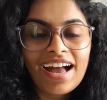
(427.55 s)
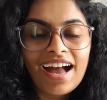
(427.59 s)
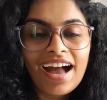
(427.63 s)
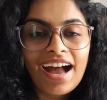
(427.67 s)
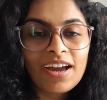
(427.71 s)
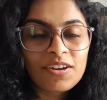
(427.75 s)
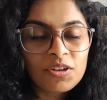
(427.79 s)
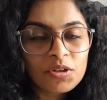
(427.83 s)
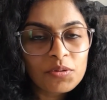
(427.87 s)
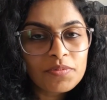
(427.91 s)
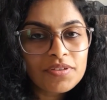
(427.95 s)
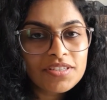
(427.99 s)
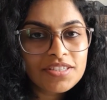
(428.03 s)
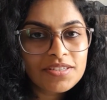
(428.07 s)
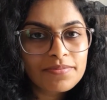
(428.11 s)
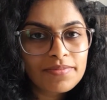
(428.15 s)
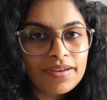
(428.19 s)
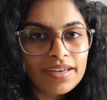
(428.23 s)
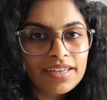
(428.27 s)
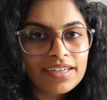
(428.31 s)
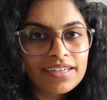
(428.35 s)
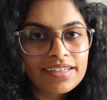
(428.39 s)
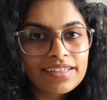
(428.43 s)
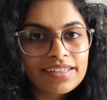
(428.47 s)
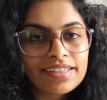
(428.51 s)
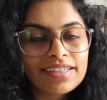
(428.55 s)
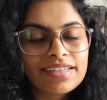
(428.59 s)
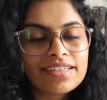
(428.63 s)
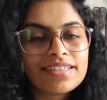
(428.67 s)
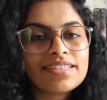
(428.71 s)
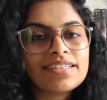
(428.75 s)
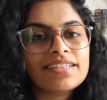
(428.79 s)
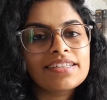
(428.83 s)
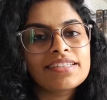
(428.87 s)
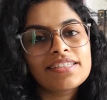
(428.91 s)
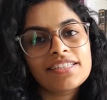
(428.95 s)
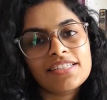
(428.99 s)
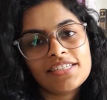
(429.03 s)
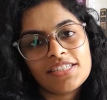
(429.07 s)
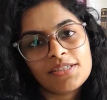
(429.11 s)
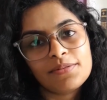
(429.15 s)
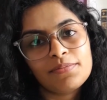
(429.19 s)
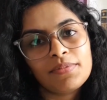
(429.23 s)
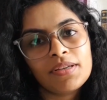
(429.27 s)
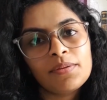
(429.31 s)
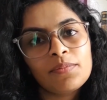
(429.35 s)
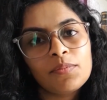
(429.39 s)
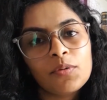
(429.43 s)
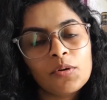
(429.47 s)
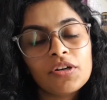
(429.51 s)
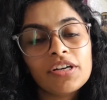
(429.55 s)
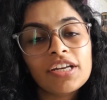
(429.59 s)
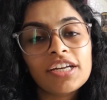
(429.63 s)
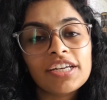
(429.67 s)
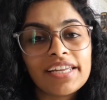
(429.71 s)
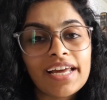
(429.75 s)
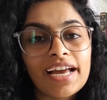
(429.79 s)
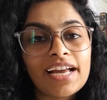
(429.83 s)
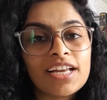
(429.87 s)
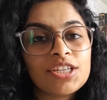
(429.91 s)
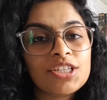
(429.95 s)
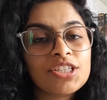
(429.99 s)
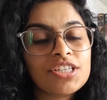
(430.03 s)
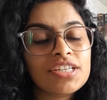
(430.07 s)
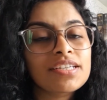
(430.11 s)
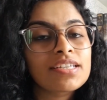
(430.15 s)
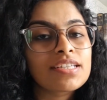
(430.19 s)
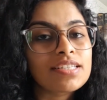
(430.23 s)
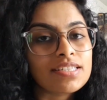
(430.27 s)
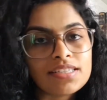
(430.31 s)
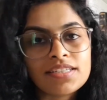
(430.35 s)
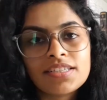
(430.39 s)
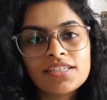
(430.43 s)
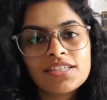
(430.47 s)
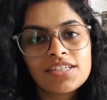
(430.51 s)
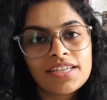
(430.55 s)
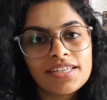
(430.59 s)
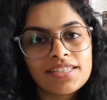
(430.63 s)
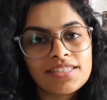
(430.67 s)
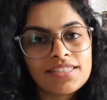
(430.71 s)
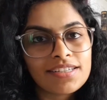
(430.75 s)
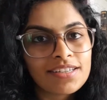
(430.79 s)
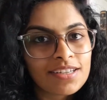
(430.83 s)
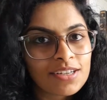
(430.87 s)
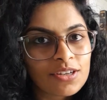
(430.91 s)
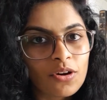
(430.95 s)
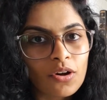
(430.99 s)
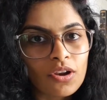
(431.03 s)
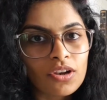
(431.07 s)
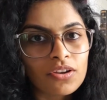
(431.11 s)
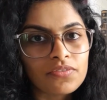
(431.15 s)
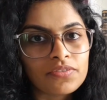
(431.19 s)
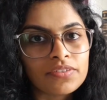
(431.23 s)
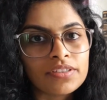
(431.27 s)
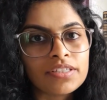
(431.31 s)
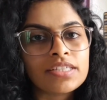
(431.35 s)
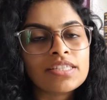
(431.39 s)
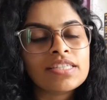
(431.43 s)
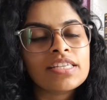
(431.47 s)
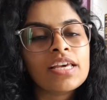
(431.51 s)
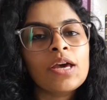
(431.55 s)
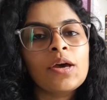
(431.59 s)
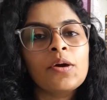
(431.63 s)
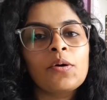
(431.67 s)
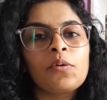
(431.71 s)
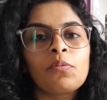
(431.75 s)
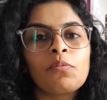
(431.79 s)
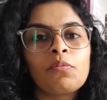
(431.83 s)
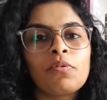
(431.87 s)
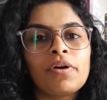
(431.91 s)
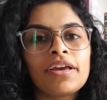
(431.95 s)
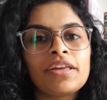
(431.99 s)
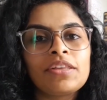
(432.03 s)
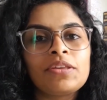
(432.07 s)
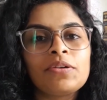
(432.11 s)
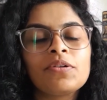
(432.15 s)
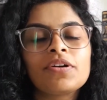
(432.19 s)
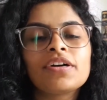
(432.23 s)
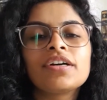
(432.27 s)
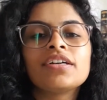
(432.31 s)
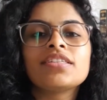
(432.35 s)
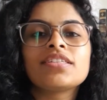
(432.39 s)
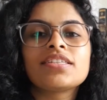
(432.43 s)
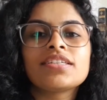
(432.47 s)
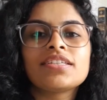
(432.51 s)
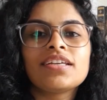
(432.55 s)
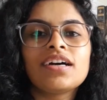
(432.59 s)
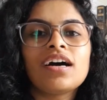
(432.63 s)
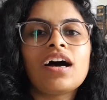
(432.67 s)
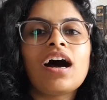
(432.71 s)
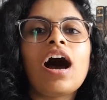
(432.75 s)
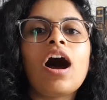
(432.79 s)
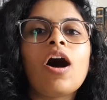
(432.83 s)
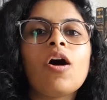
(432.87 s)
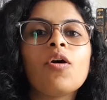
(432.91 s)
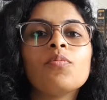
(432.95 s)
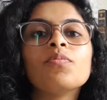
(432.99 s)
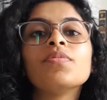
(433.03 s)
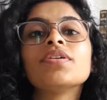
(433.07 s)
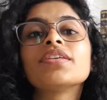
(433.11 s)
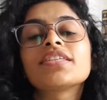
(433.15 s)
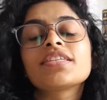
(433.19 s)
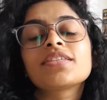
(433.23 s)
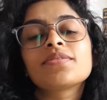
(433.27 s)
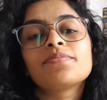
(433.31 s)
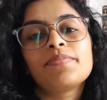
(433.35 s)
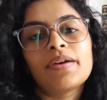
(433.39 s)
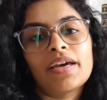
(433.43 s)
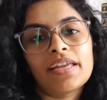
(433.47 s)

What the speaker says: I know Mr. Bennet is considerably more detached and disinterested in all of this when you consider how Mrs.